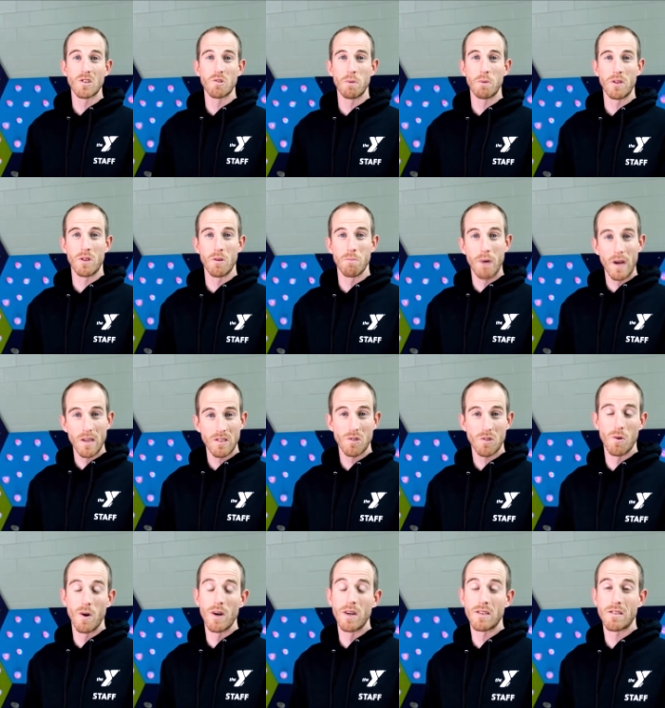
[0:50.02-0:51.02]
but the best
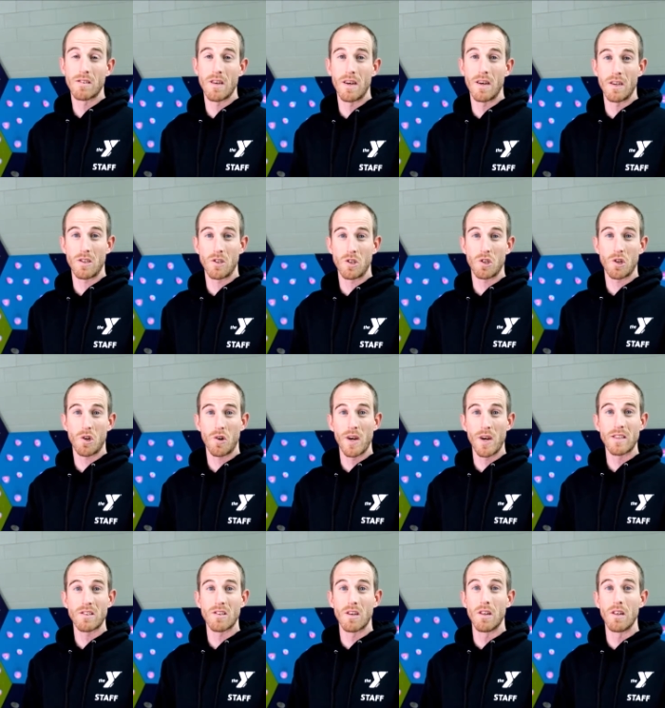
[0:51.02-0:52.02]
one is that it just
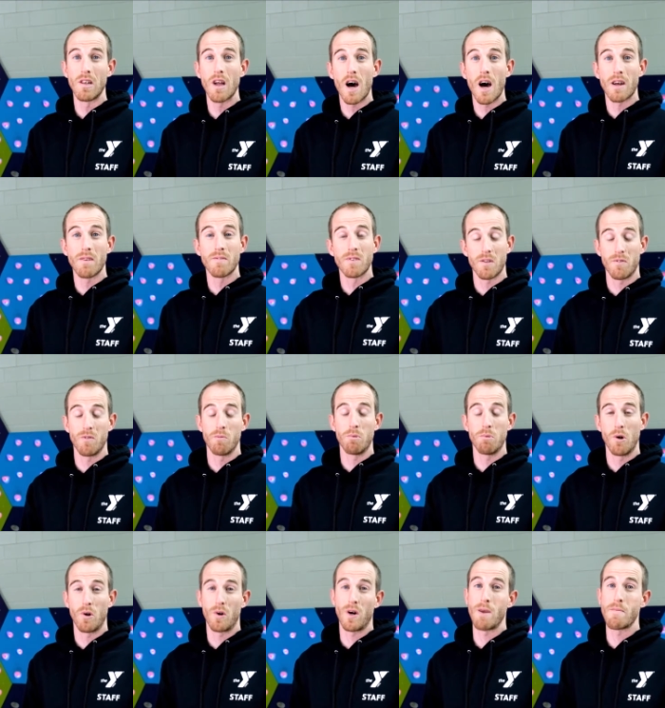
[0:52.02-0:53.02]
creates a lot of different
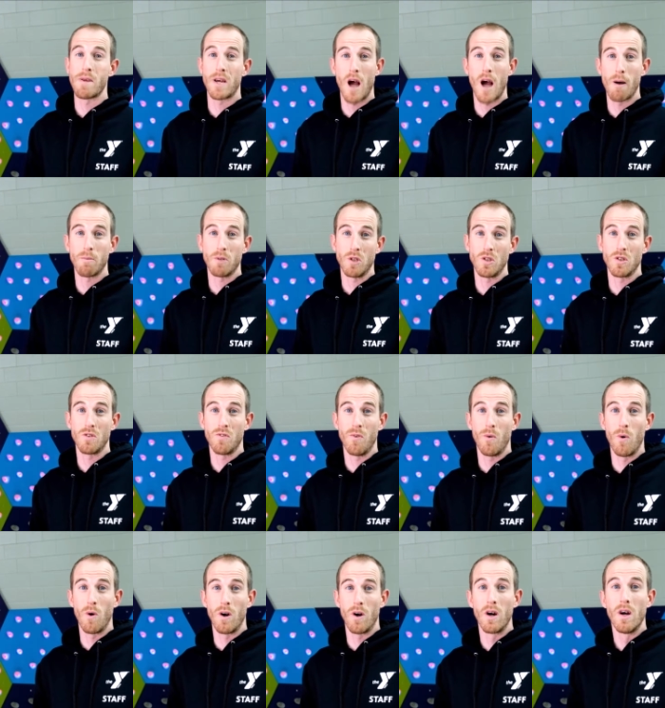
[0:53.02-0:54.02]
programming options
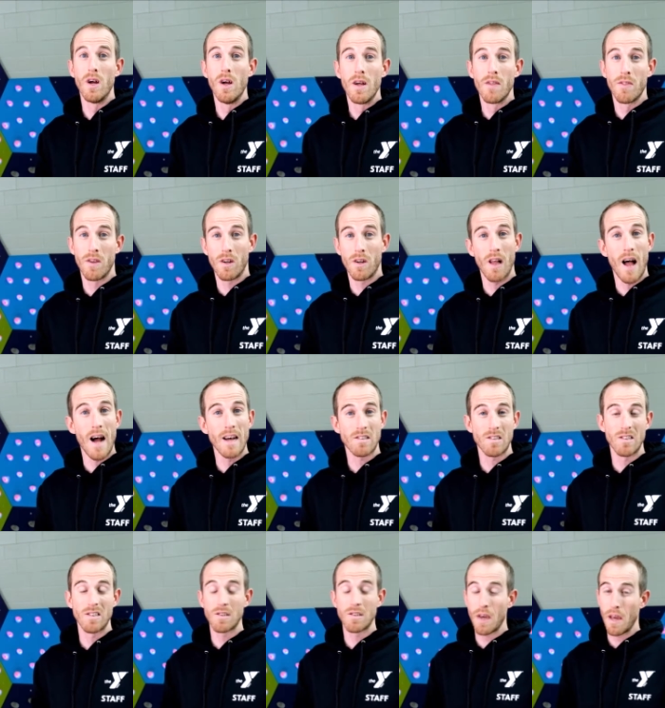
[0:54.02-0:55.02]
for the
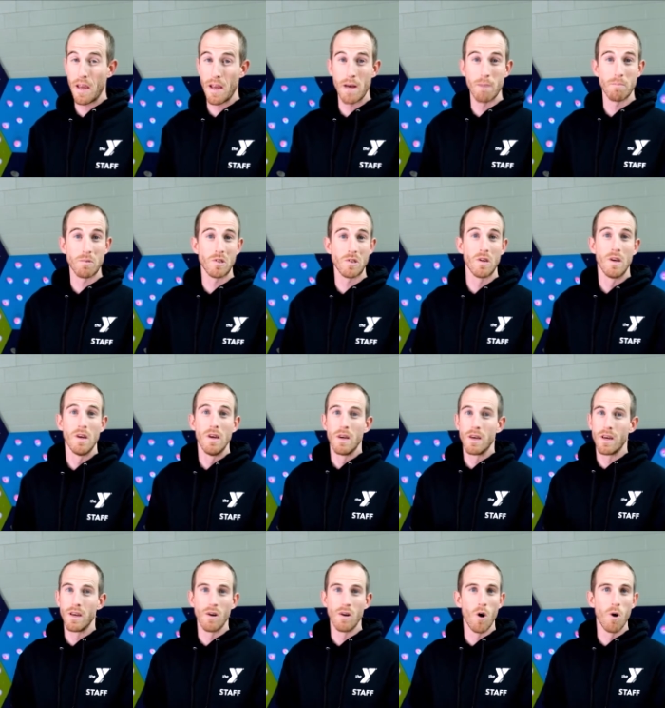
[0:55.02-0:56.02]
classes, camps,
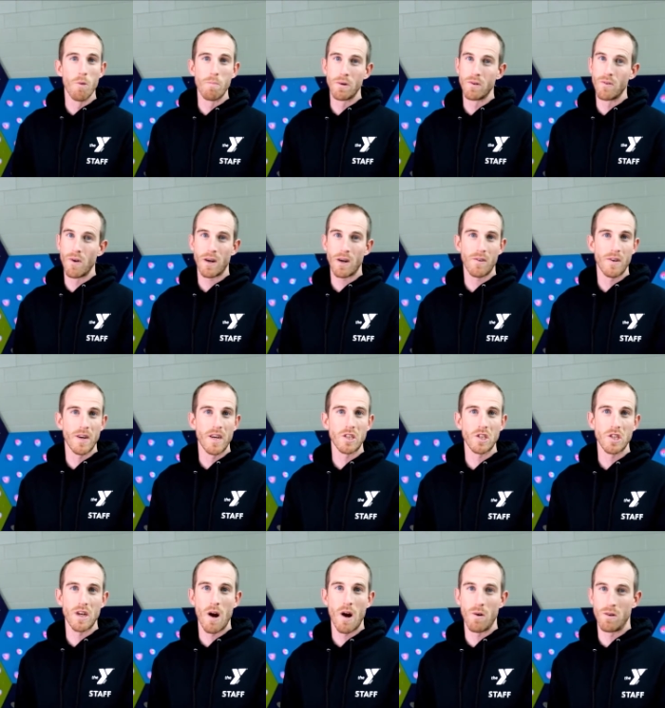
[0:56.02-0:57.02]
and open
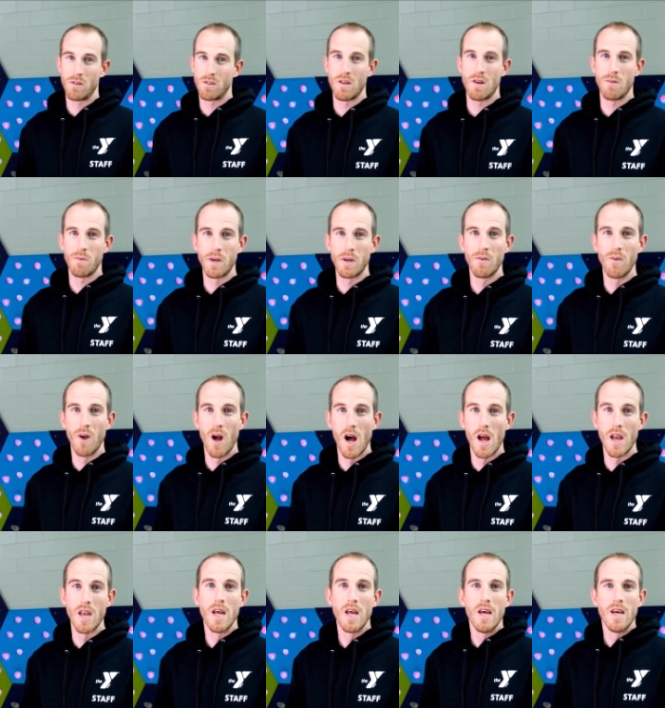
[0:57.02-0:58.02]
recreation hours that we
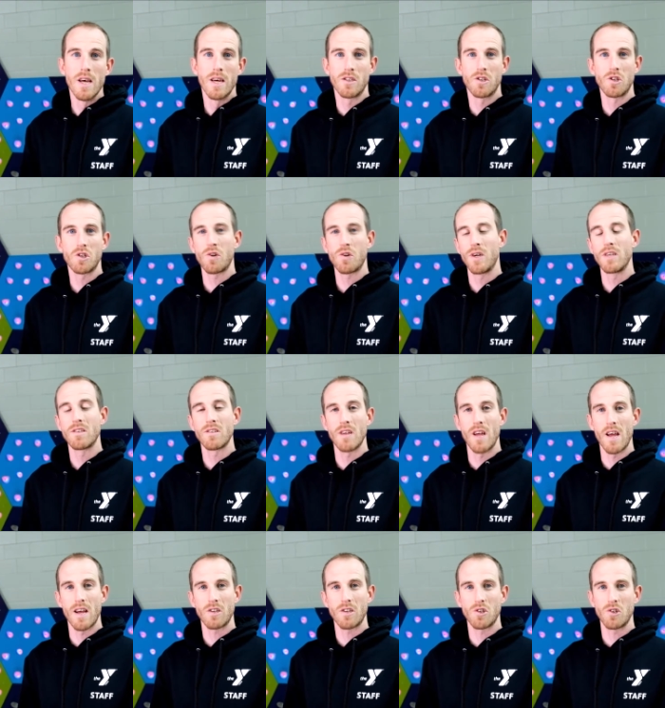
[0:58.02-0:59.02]
run. It just creates an
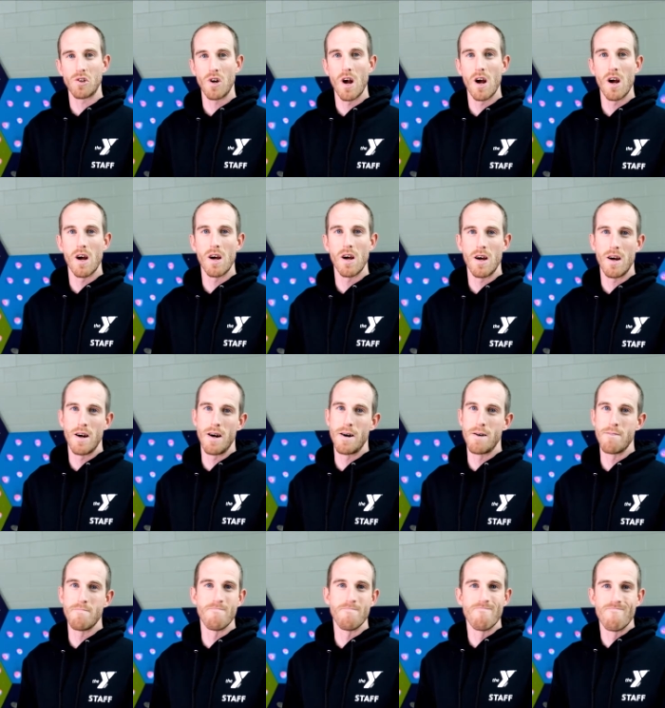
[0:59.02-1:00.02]
extra
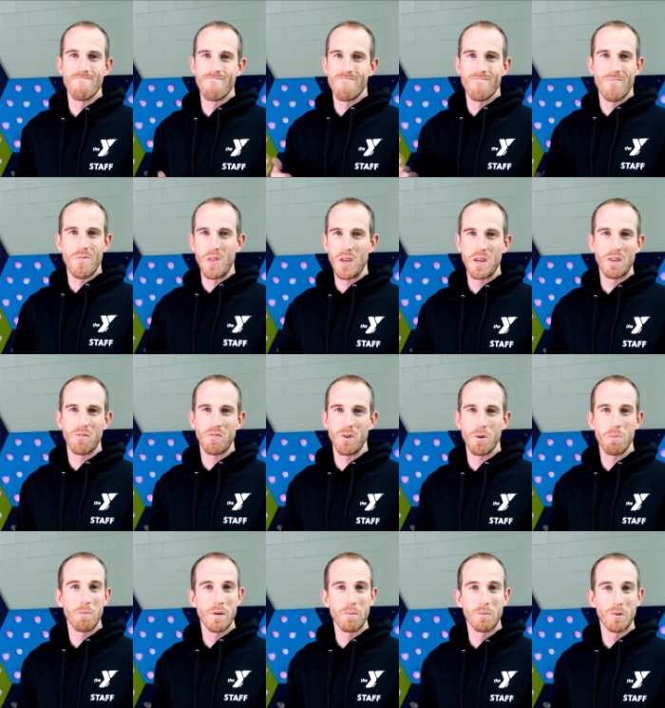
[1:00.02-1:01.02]
uh, thing
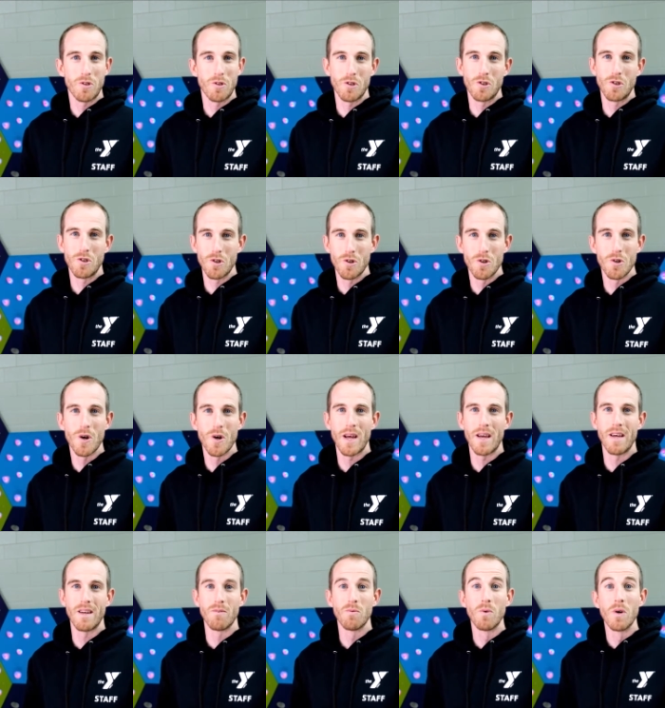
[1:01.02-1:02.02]
for people to do
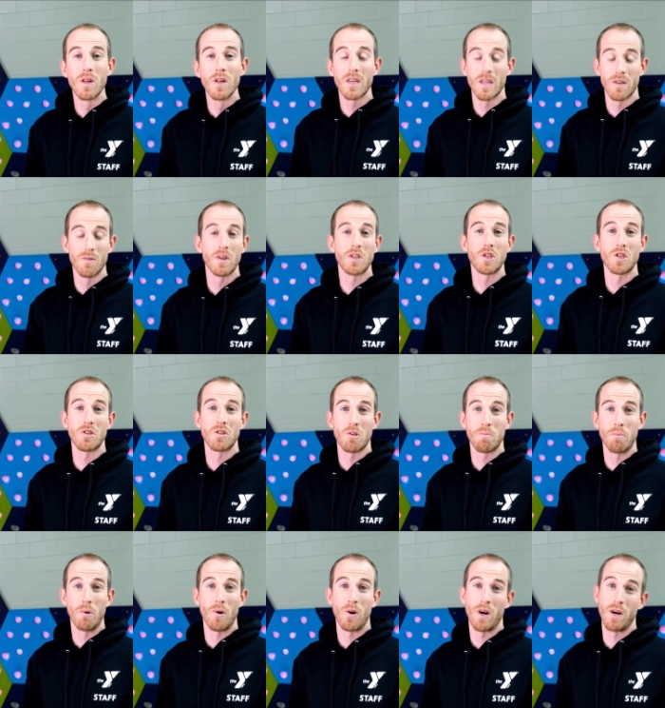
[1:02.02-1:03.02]
and really enriches the
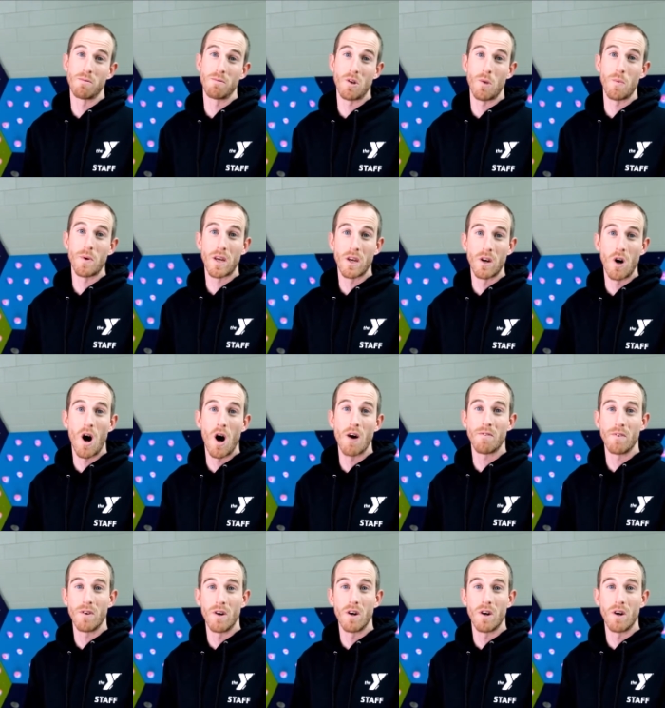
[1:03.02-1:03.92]
programs that we can offer